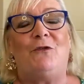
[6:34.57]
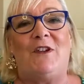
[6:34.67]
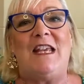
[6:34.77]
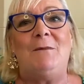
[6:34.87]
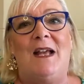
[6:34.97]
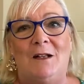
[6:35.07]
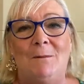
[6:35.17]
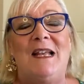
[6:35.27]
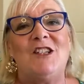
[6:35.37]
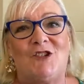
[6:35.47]
female
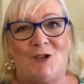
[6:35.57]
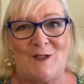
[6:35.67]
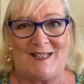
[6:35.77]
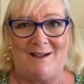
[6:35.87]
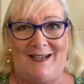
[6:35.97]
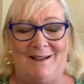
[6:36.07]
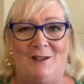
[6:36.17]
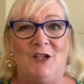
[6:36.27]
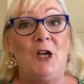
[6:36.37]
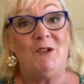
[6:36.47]
menstrual
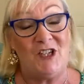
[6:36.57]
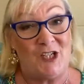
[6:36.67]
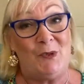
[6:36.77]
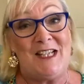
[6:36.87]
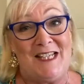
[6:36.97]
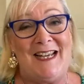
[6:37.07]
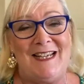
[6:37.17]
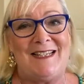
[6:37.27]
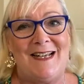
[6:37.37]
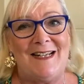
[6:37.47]
cycle, which is
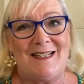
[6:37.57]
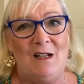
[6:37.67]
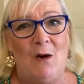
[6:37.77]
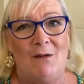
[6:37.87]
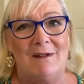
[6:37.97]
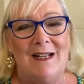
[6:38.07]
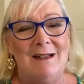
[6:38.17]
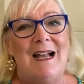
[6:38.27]
28 days long.